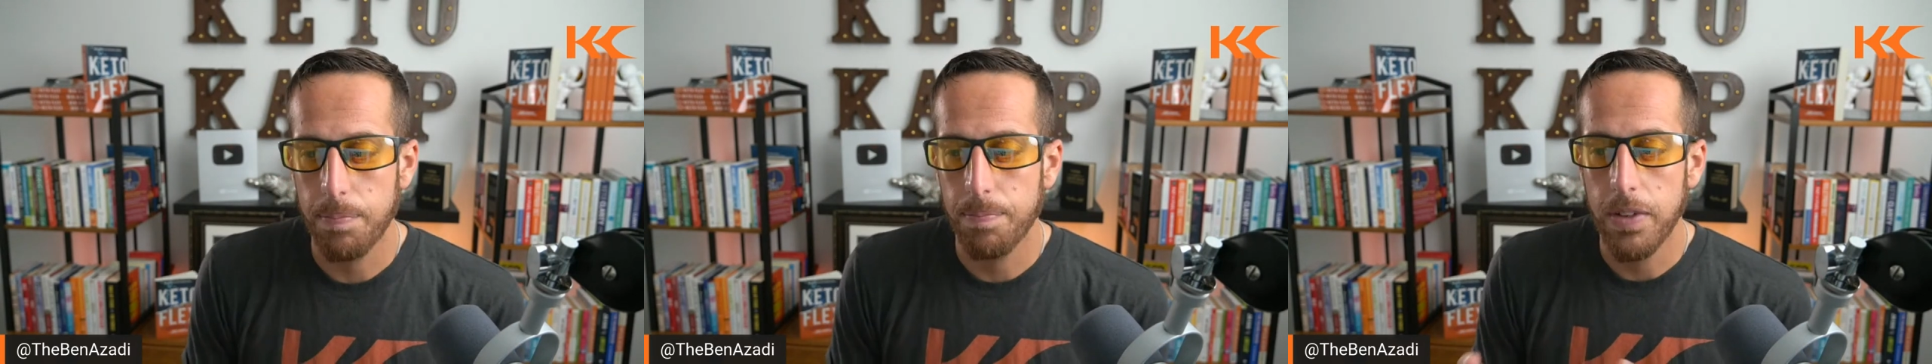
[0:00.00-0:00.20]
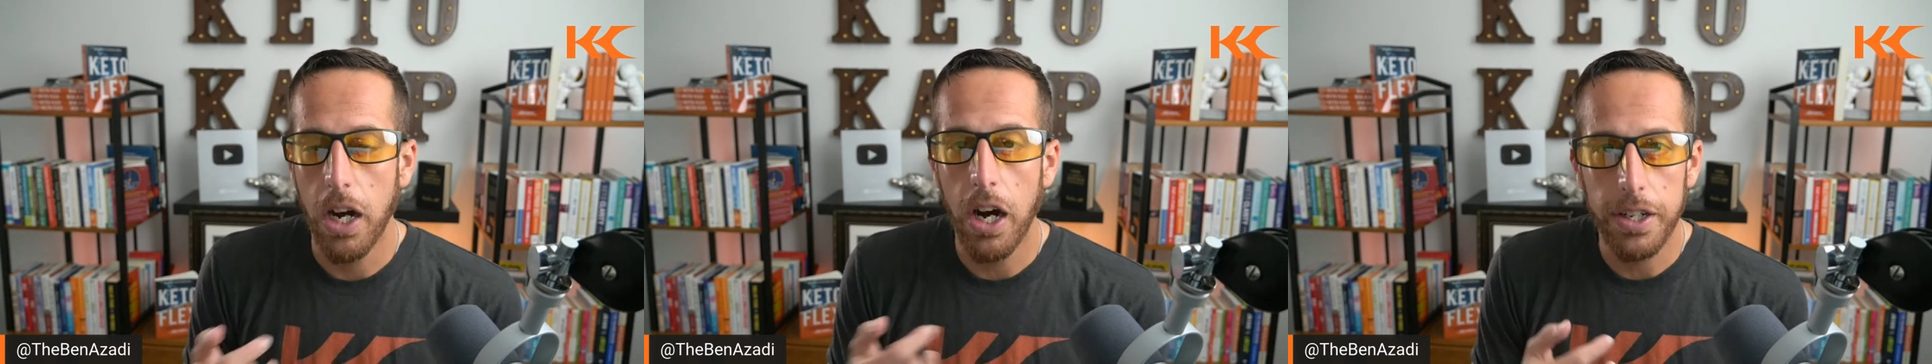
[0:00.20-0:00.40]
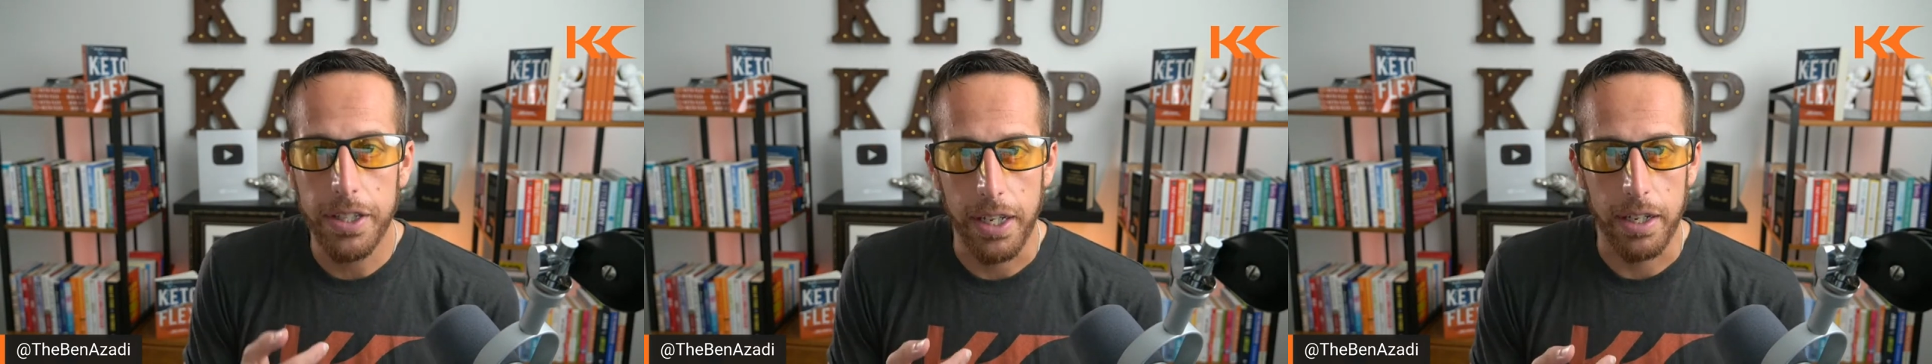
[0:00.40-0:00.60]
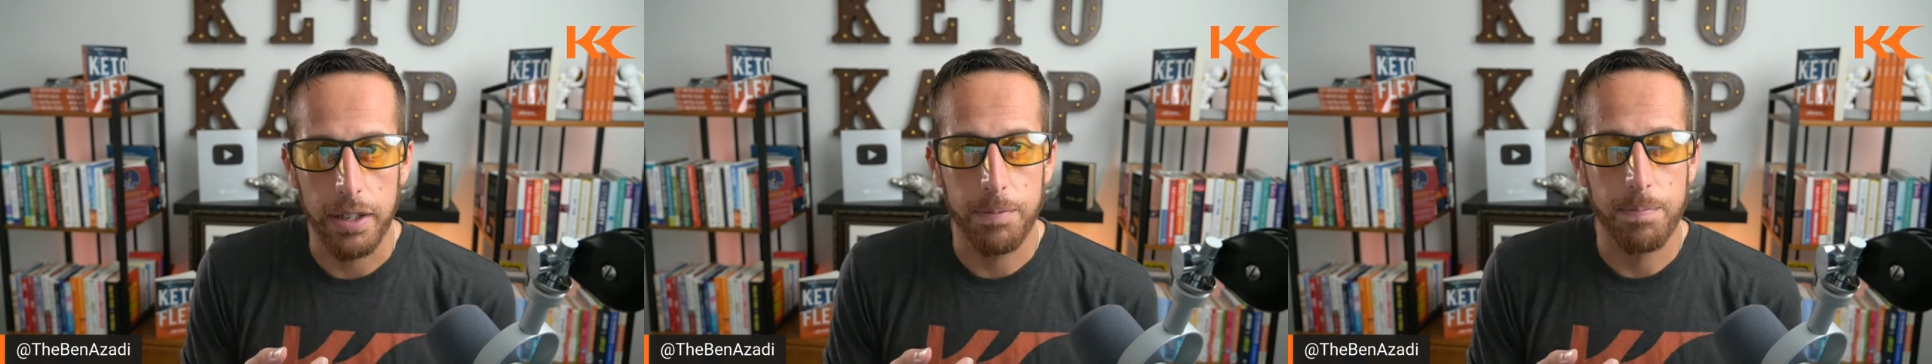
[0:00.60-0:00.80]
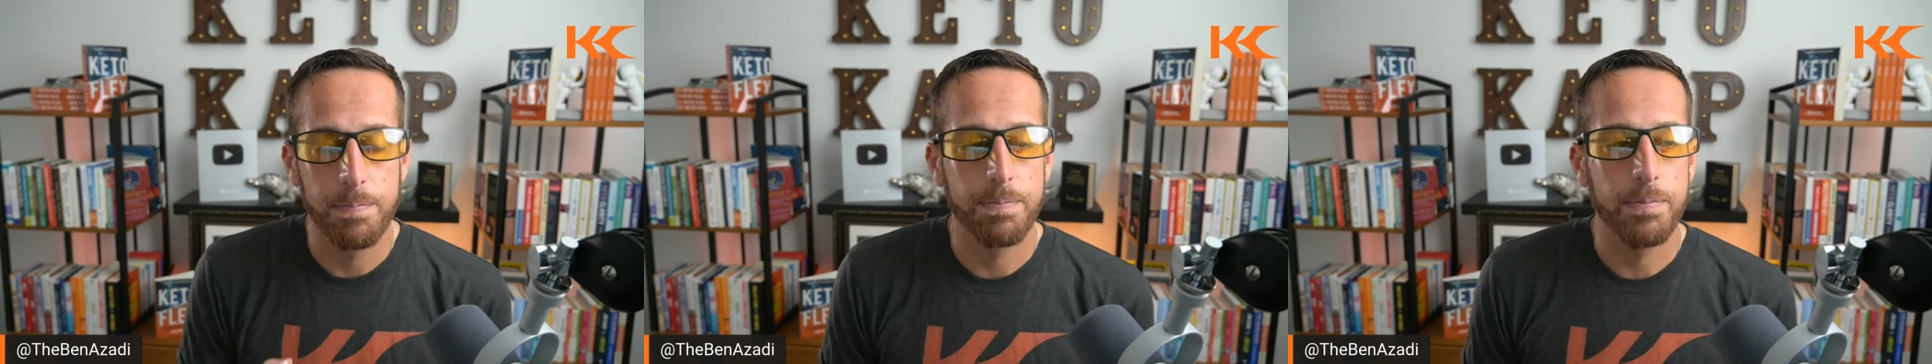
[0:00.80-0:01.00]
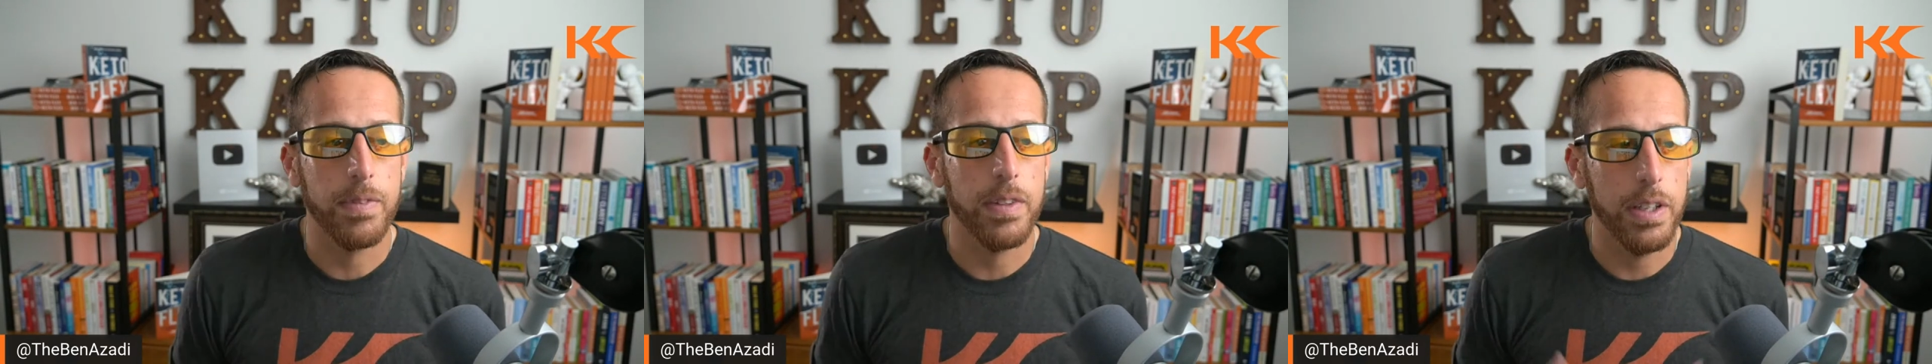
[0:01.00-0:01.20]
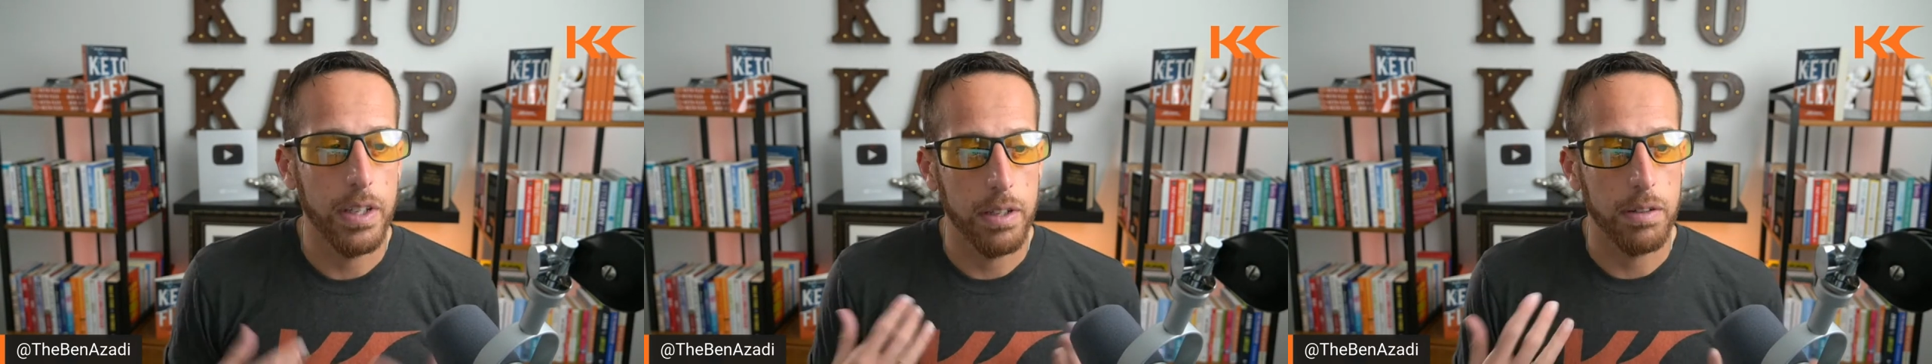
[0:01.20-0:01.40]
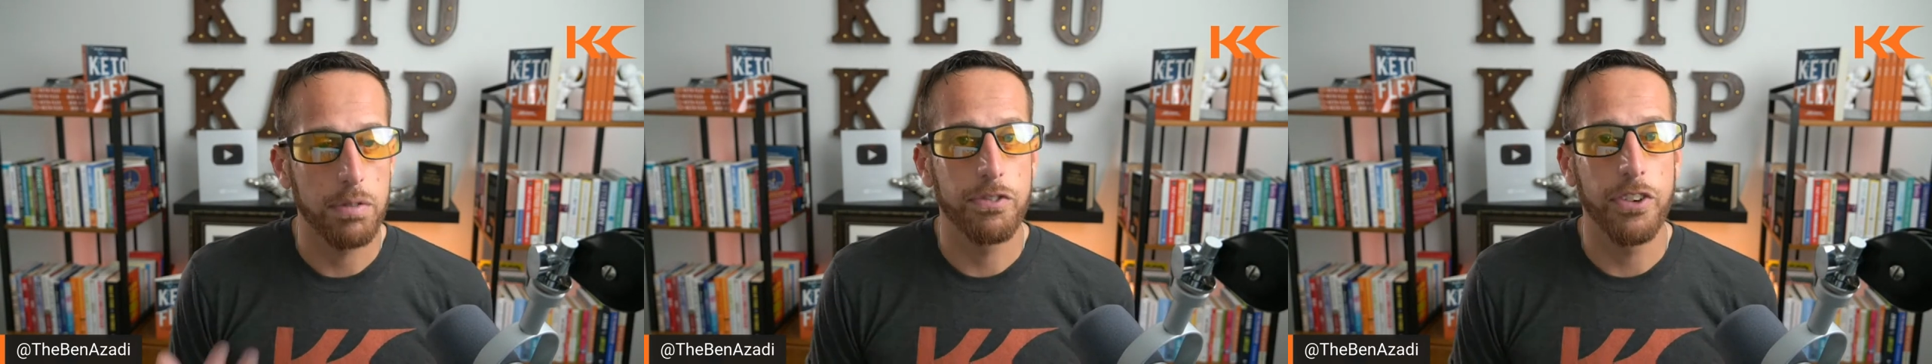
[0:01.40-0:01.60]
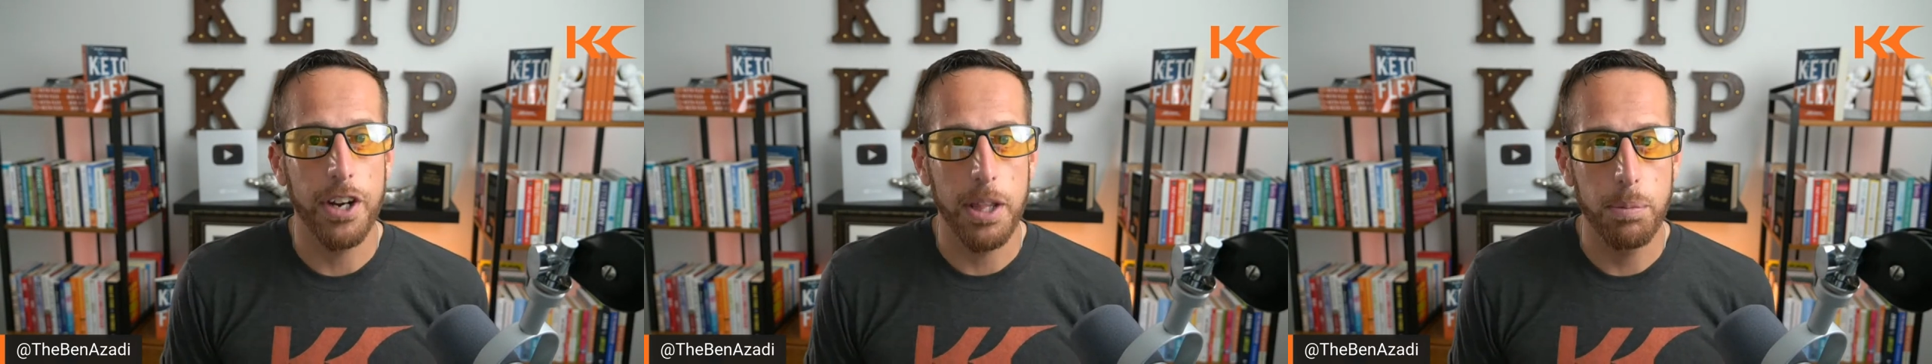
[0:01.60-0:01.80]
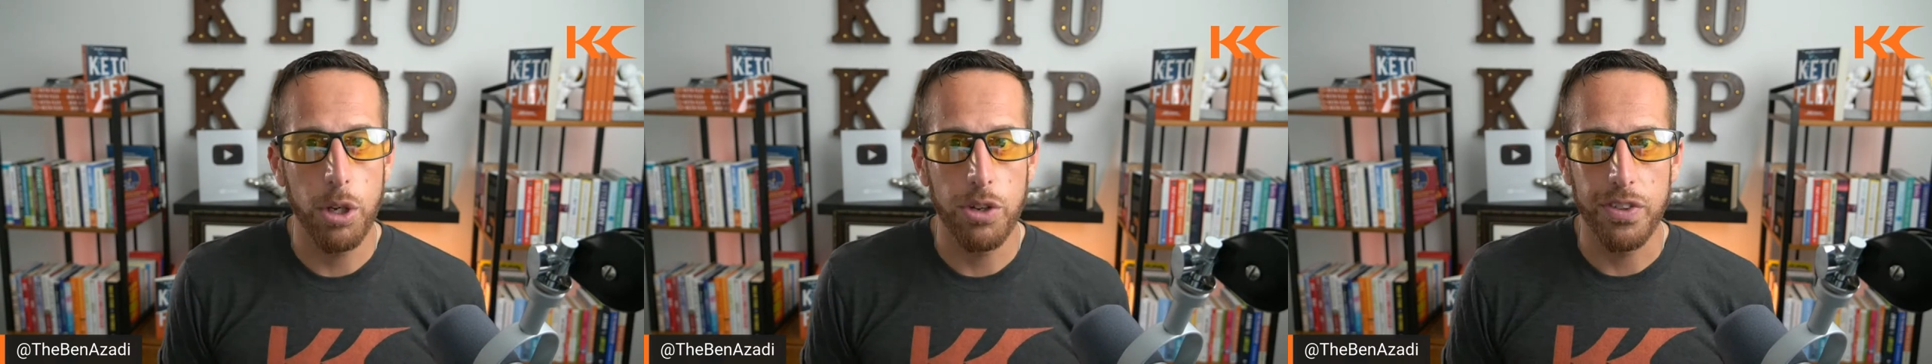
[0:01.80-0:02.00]
hugging, funny
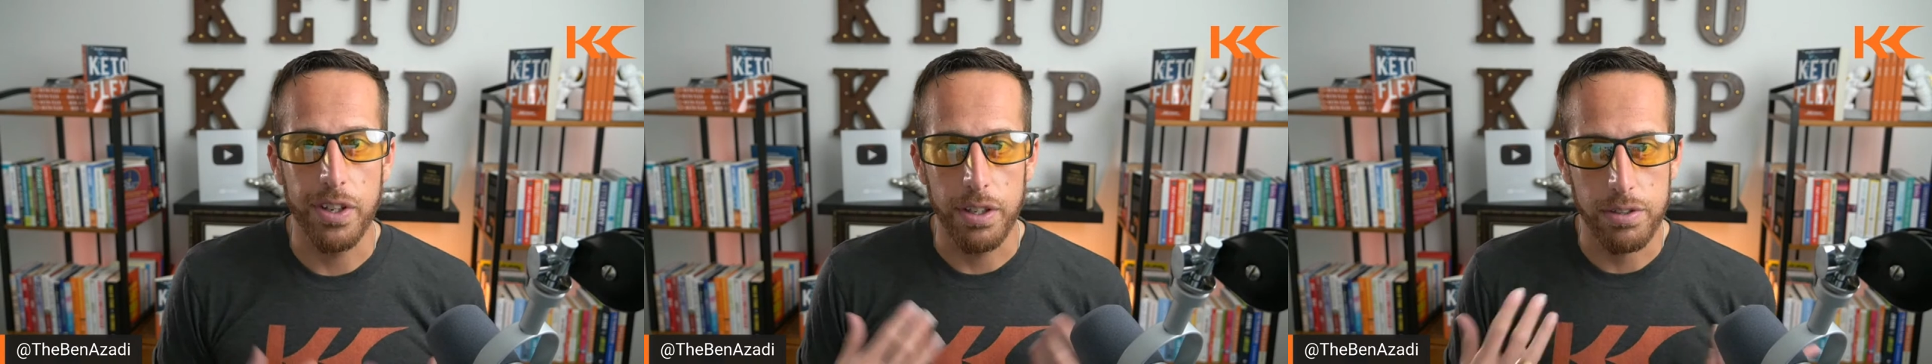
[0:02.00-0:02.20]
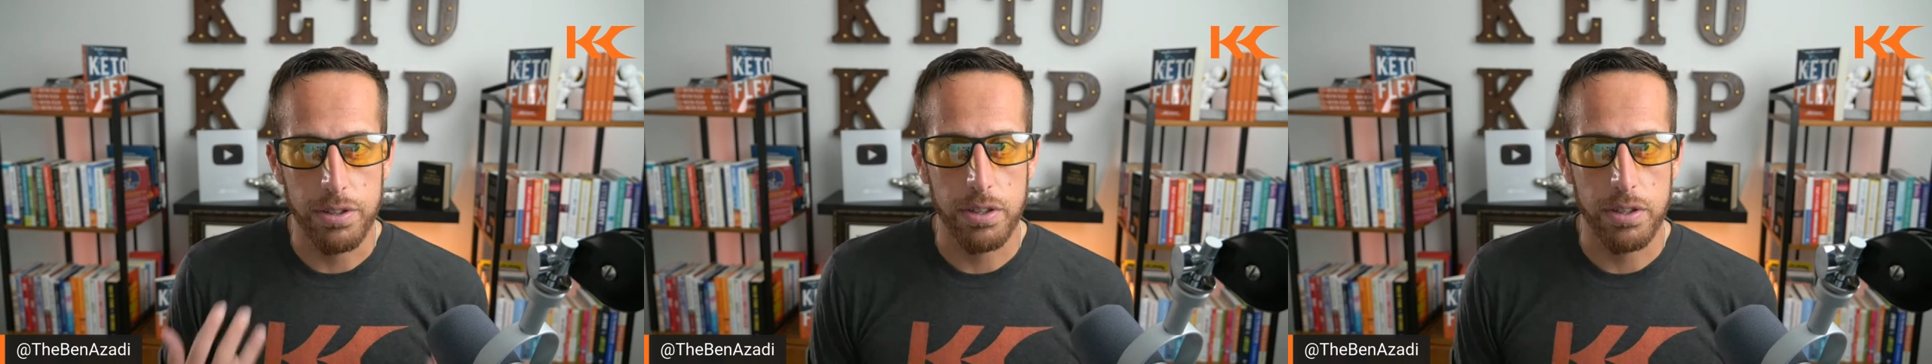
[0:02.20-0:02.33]
movies.